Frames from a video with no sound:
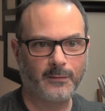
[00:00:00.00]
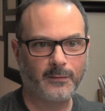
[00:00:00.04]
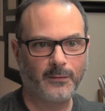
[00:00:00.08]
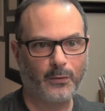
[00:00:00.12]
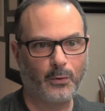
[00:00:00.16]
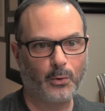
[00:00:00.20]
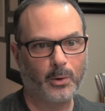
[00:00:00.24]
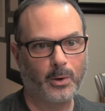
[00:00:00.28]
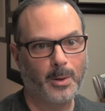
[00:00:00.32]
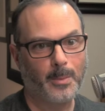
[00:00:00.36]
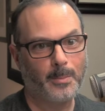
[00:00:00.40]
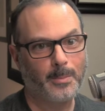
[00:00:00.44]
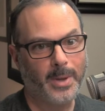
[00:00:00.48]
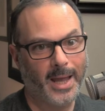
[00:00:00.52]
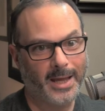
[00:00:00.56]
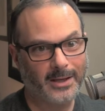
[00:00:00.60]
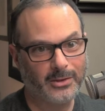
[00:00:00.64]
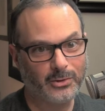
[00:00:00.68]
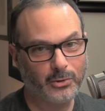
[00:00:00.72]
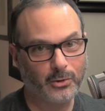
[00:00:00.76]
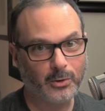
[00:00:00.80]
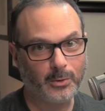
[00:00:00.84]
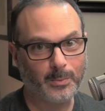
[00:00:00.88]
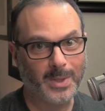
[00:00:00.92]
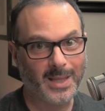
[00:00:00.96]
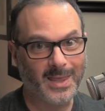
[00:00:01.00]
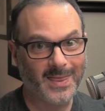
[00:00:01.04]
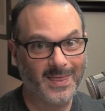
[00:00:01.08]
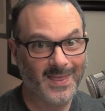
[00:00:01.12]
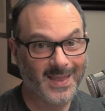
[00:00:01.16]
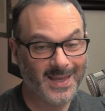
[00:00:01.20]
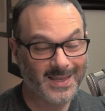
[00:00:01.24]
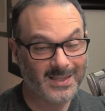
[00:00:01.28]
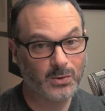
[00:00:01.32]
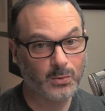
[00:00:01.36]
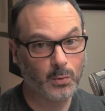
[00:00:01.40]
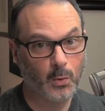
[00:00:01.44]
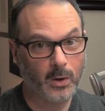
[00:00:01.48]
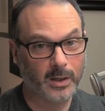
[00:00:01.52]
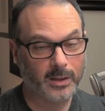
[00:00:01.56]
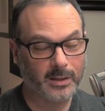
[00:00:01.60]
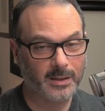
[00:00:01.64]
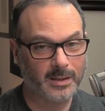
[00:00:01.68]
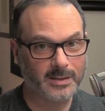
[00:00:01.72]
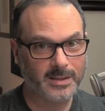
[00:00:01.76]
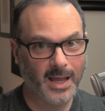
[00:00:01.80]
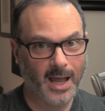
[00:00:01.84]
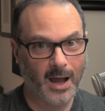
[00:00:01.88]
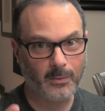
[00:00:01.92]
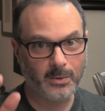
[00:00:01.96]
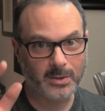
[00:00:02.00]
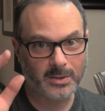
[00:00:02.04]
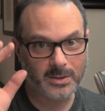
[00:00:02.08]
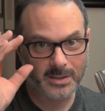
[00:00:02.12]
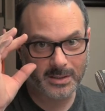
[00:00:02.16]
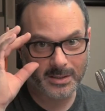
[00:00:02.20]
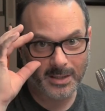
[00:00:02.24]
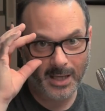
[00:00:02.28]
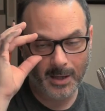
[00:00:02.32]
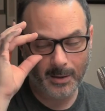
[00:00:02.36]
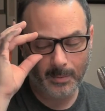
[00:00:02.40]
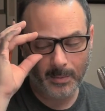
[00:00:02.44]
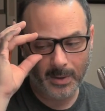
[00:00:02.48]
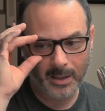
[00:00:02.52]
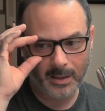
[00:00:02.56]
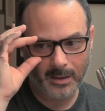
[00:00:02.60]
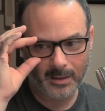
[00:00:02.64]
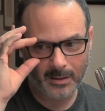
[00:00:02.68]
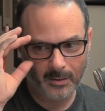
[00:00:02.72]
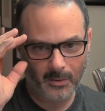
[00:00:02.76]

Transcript: for a bedroom in this one because that would just take me